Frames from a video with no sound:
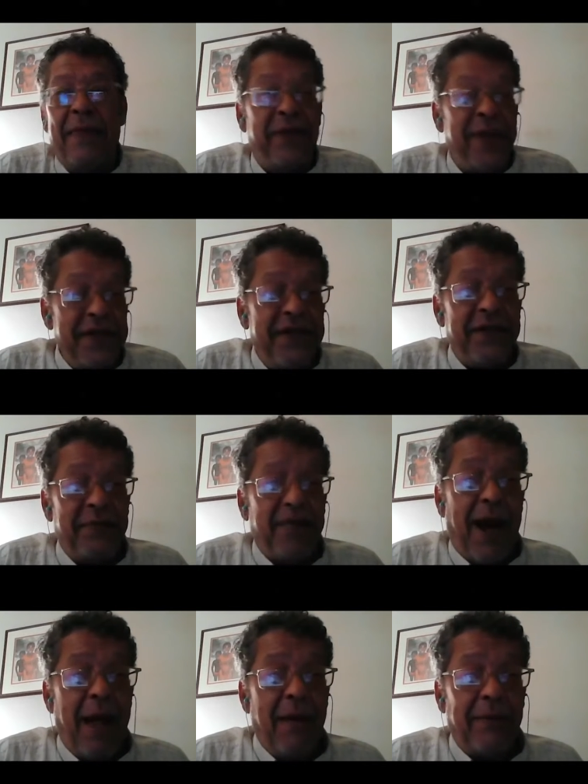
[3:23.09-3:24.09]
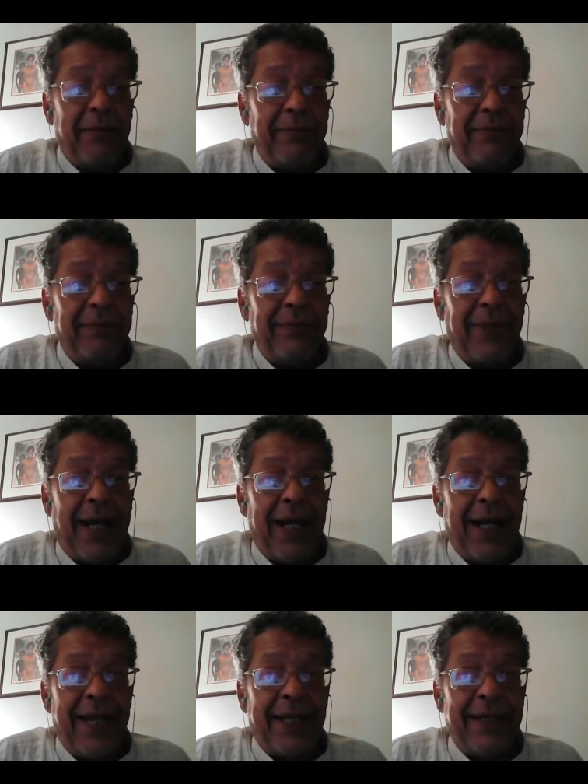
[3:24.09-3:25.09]
this is a problem,
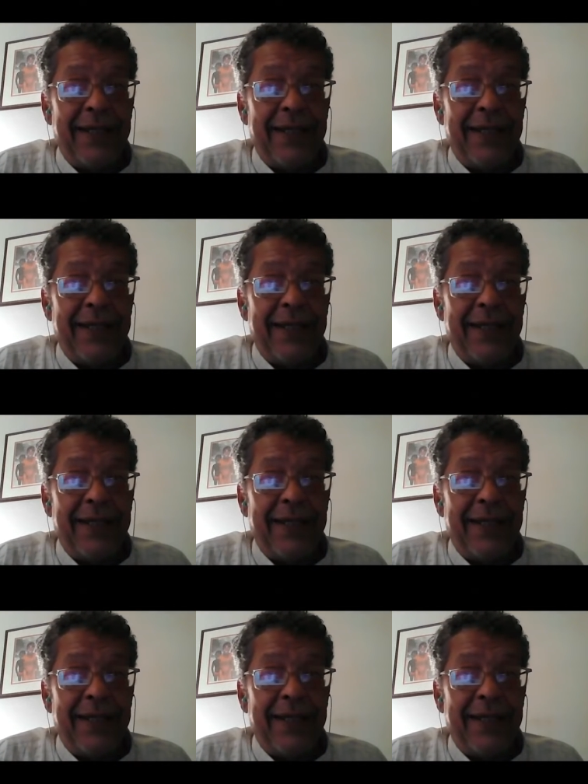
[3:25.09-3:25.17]
at